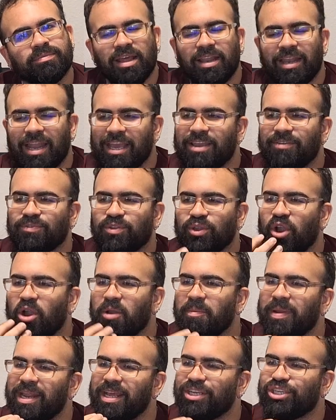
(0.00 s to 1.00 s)
Like if the
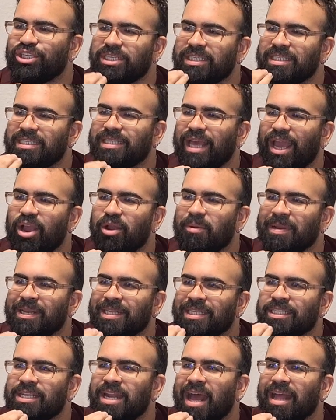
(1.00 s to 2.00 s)
carbonation is there, but
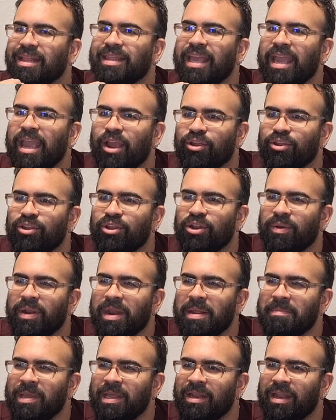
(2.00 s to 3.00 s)
it's not there. You know what
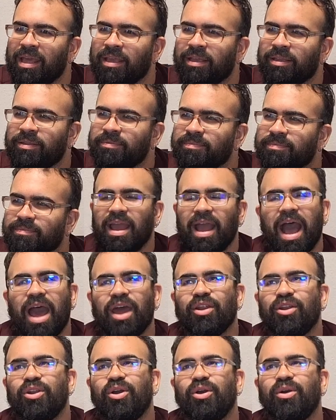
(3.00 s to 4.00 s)
I mean? Like, I
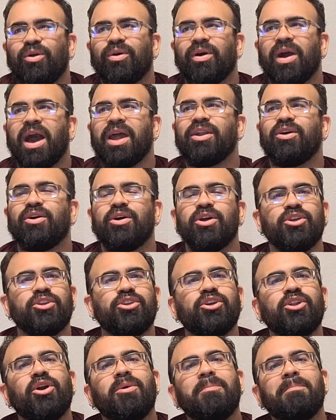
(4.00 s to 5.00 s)
don't know.
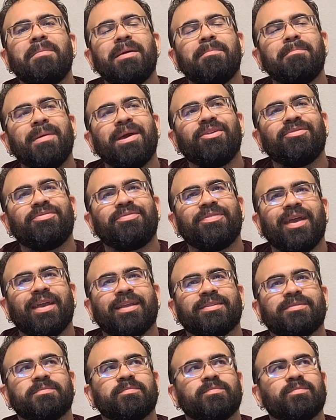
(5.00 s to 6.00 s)
You know, matter of
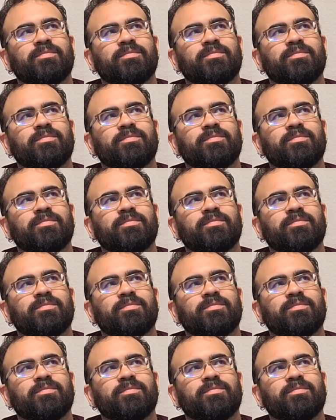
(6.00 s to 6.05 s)
fact,